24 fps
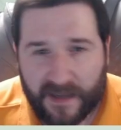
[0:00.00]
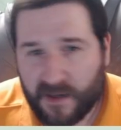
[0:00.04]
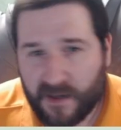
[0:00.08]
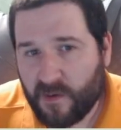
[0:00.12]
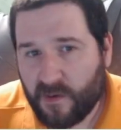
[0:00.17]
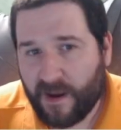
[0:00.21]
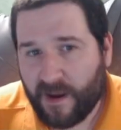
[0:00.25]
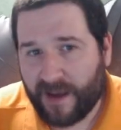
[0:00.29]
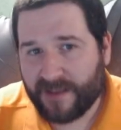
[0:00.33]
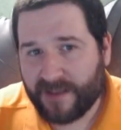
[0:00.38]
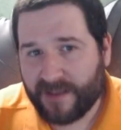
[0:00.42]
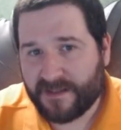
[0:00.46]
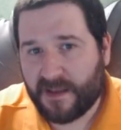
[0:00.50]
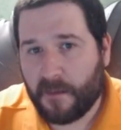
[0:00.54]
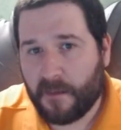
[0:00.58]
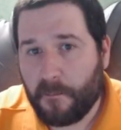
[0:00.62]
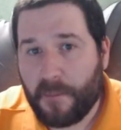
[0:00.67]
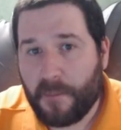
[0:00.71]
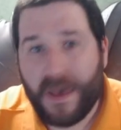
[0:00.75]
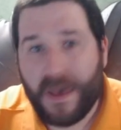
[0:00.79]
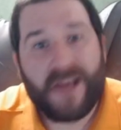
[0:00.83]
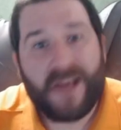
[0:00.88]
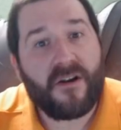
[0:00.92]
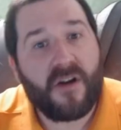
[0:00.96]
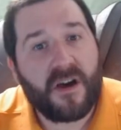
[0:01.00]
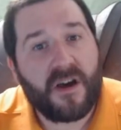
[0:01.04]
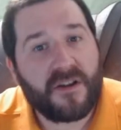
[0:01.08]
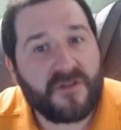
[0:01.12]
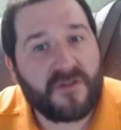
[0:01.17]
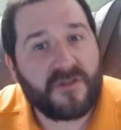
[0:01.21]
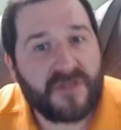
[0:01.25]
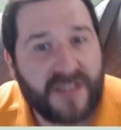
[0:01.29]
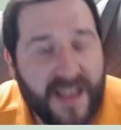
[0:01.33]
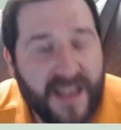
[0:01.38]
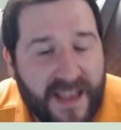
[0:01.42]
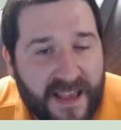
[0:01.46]
you guys can better
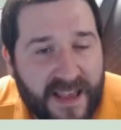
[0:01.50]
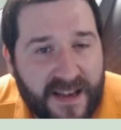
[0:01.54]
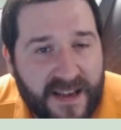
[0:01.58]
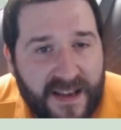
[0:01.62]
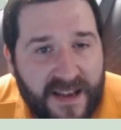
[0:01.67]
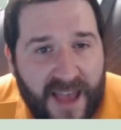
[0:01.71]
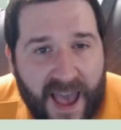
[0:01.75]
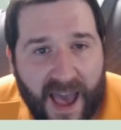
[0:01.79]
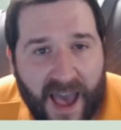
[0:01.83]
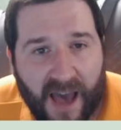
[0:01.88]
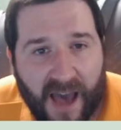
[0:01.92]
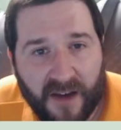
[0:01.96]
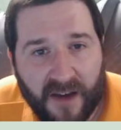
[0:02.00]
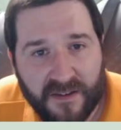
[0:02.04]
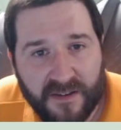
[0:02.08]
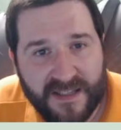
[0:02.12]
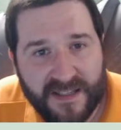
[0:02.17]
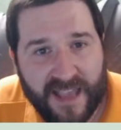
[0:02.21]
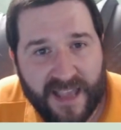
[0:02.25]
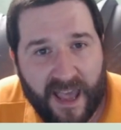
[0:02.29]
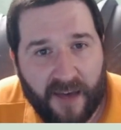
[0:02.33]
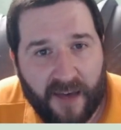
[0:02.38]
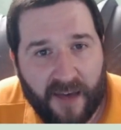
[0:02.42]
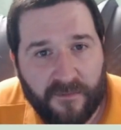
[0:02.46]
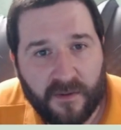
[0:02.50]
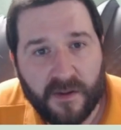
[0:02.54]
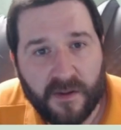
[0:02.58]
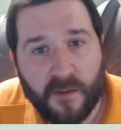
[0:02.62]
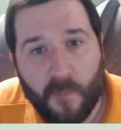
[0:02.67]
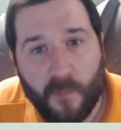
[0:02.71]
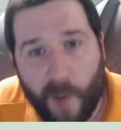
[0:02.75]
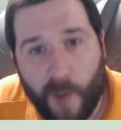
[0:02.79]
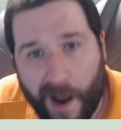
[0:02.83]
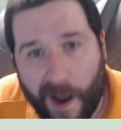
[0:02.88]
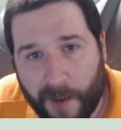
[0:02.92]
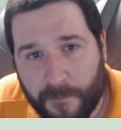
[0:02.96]
understand how to scaffold
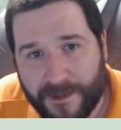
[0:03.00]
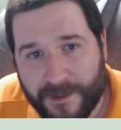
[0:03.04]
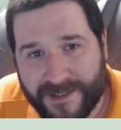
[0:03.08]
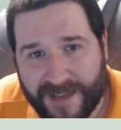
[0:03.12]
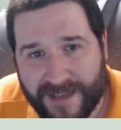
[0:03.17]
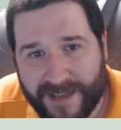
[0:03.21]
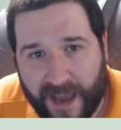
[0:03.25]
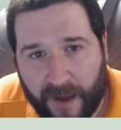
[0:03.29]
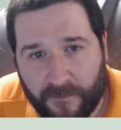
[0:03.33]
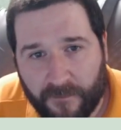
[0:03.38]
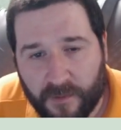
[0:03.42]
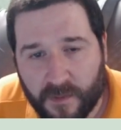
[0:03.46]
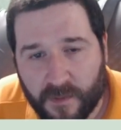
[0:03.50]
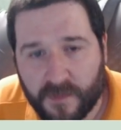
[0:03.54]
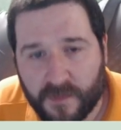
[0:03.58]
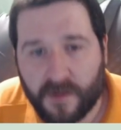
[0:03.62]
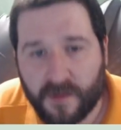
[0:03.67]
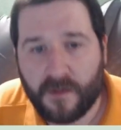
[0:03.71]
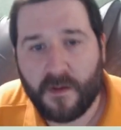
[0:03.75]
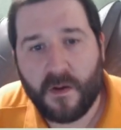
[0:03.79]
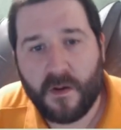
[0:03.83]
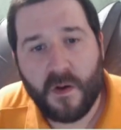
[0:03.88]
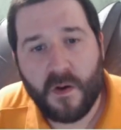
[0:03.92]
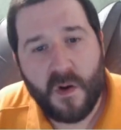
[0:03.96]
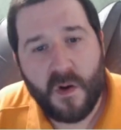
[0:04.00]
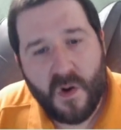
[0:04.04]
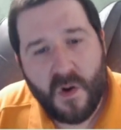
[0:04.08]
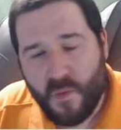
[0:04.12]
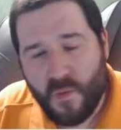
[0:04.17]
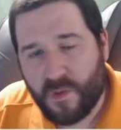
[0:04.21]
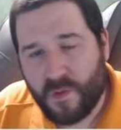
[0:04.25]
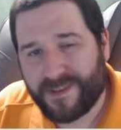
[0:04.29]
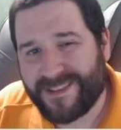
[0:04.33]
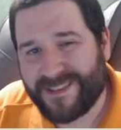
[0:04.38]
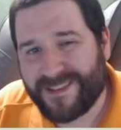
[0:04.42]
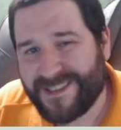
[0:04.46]
and why we scaffold
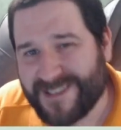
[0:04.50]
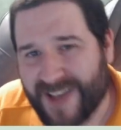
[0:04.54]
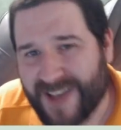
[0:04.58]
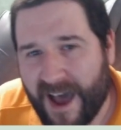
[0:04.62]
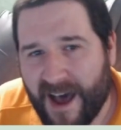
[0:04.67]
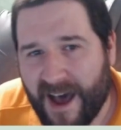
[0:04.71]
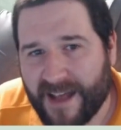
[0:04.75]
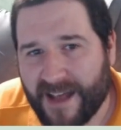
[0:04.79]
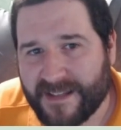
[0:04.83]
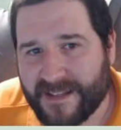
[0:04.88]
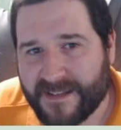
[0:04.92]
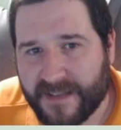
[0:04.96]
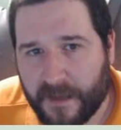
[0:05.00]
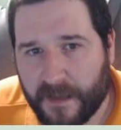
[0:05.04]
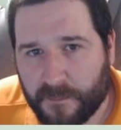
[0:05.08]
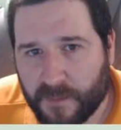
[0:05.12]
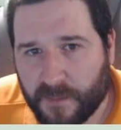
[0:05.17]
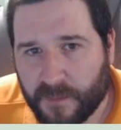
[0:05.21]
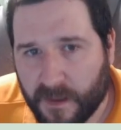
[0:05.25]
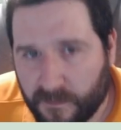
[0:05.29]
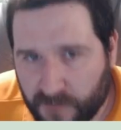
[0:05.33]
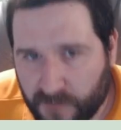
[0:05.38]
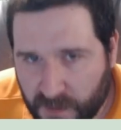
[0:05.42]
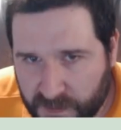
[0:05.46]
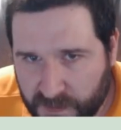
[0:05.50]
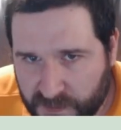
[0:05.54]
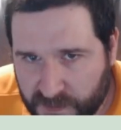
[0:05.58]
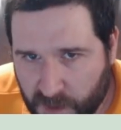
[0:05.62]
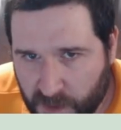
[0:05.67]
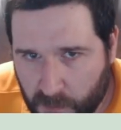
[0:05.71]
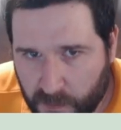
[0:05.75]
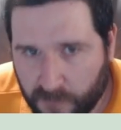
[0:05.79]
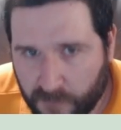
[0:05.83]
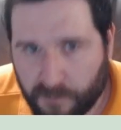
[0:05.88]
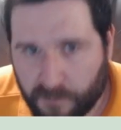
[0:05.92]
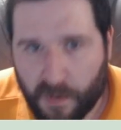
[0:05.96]
with this concept of the
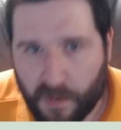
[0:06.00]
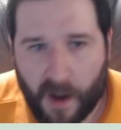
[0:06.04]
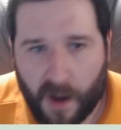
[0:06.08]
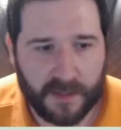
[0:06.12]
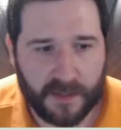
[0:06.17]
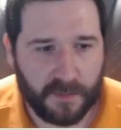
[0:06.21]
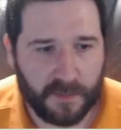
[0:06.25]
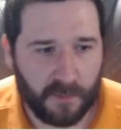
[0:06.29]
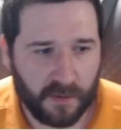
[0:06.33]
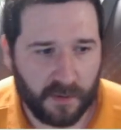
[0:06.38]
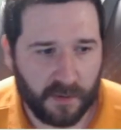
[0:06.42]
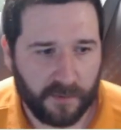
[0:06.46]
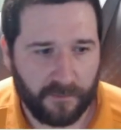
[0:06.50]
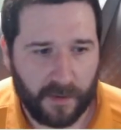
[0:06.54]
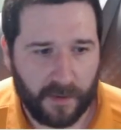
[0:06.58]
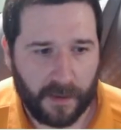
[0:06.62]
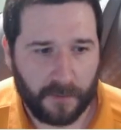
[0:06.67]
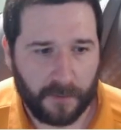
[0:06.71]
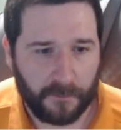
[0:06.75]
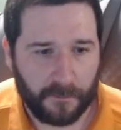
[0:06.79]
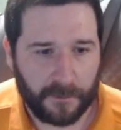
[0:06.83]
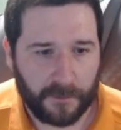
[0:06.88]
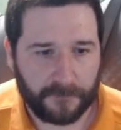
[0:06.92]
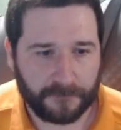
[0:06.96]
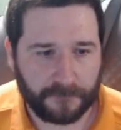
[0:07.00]
zone of proximal development.